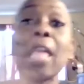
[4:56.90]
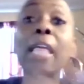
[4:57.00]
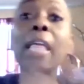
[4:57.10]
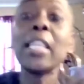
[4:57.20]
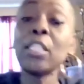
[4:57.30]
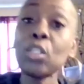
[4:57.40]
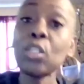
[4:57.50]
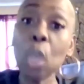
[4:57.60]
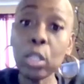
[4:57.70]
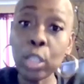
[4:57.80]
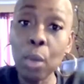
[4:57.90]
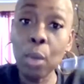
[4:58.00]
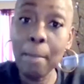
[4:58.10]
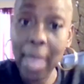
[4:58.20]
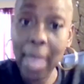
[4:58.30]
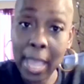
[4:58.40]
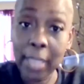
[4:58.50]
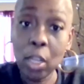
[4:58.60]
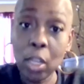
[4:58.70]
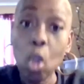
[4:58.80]
This is also a man
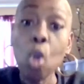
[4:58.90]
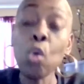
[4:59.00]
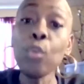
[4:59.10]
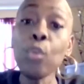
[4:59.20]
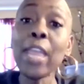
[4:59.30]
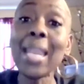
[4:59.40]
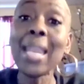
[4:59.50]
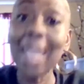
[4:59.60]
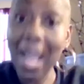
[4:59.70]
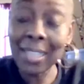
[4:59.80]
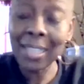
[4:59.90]
who they locked